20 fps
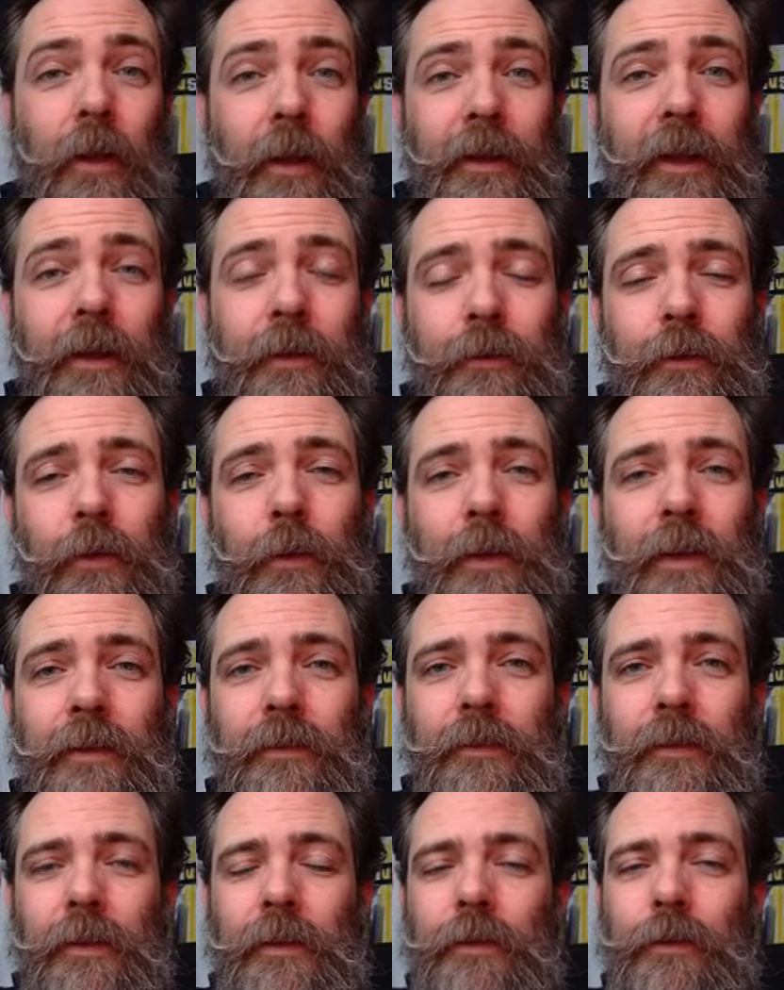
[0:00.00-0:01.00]
All I got to do
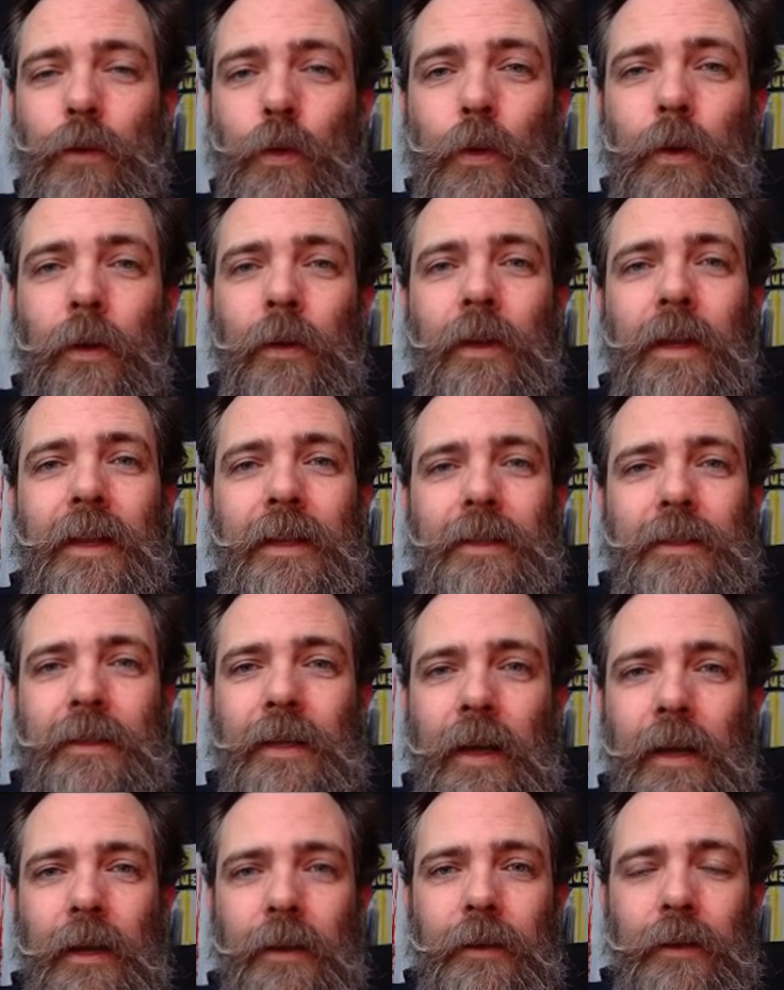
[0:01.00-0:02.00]
is Google
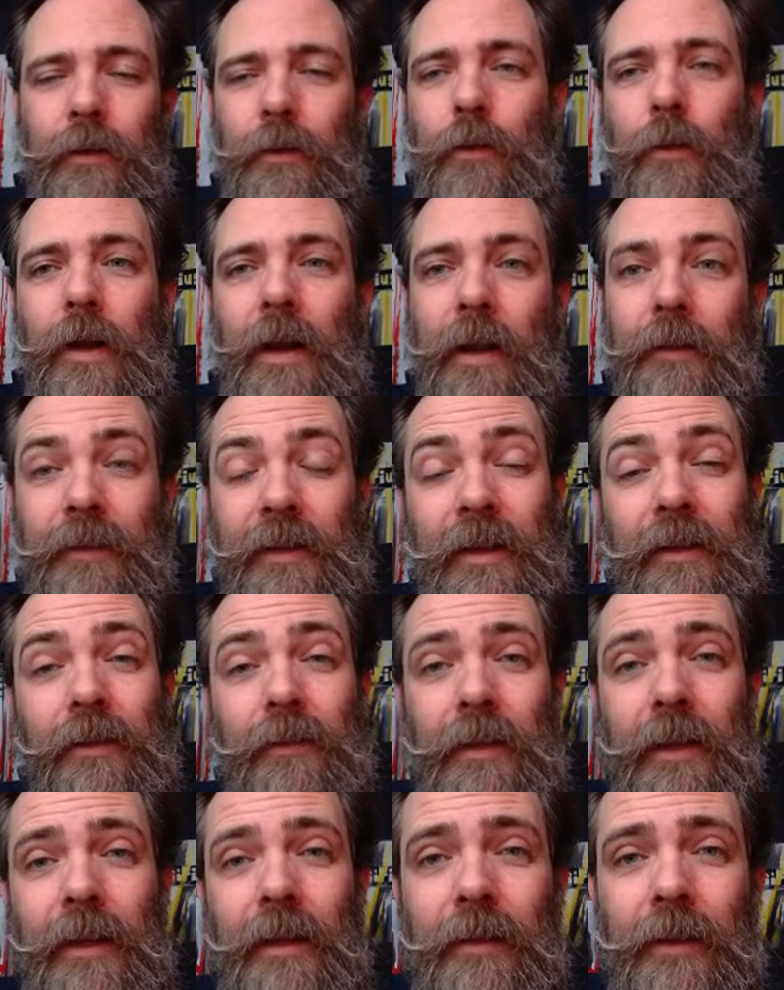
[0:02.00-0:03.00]
Don Groff, and at
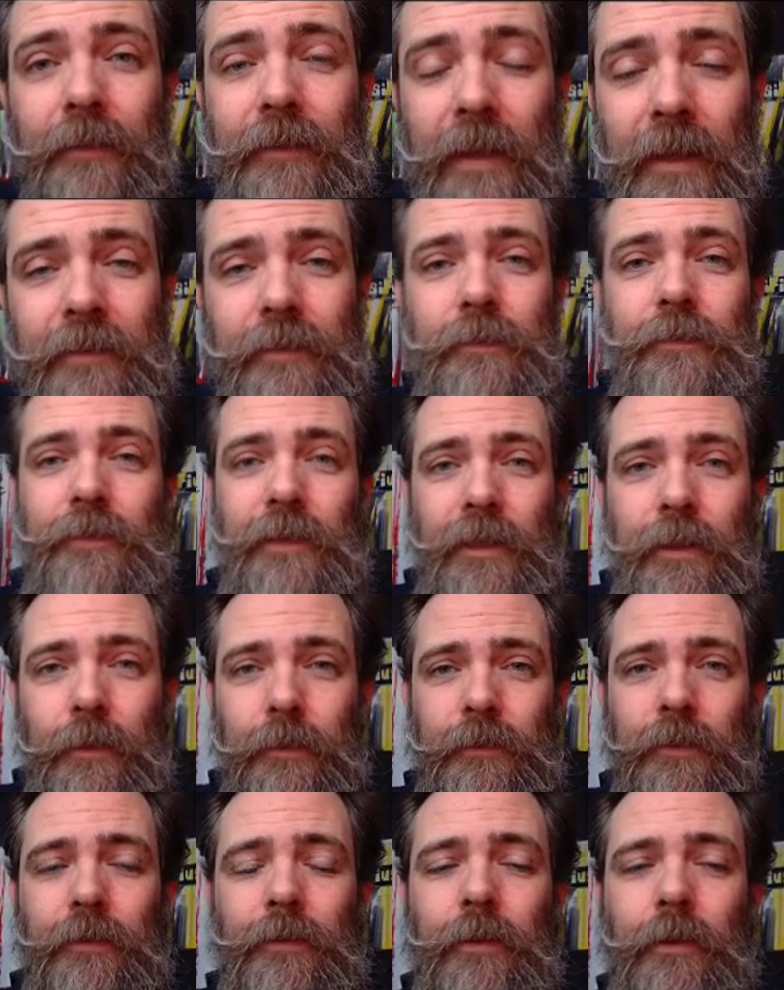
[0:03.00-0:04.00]
the end, I've got some
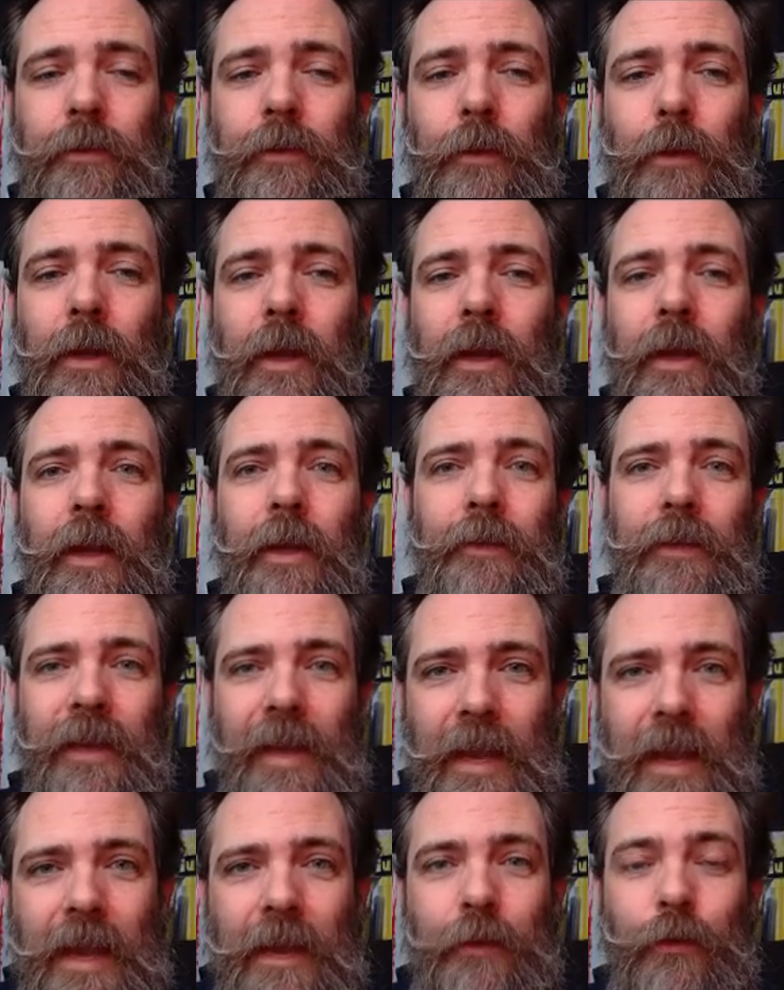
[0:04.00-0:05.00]
videos to show you of
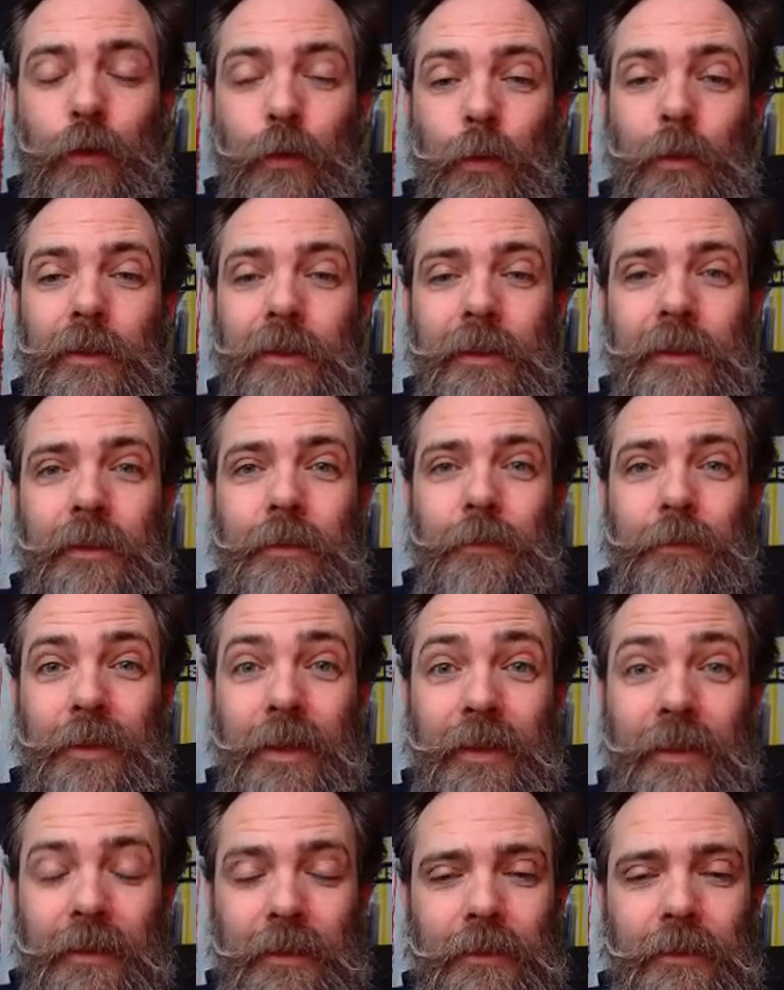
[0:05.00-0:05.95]
it actually running.